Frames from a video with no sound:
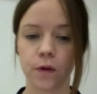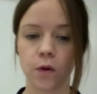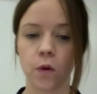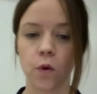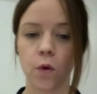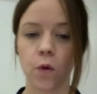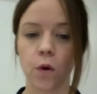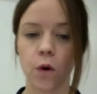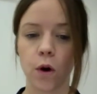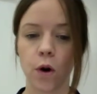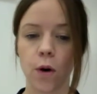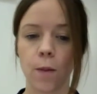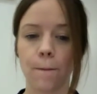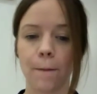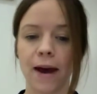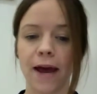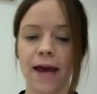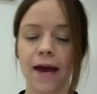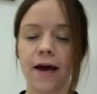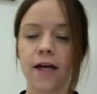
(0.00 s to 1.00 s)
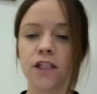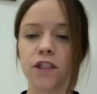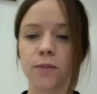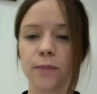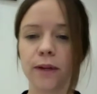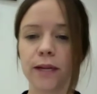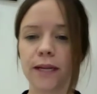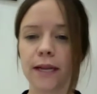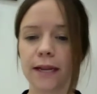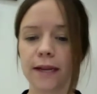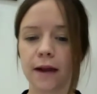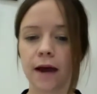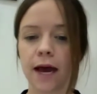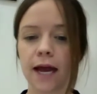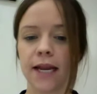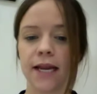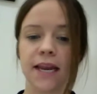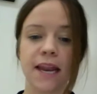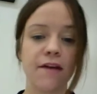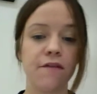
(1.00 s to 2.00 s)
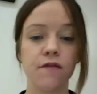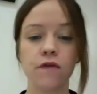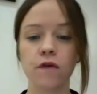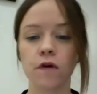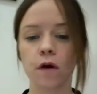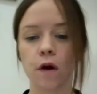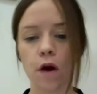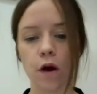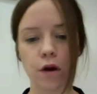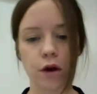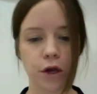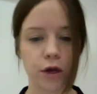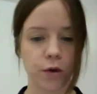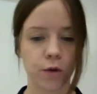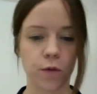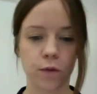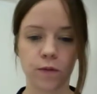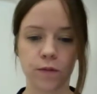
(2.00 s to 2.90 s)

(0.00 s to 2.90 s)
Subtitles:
Or my husband and I never argue.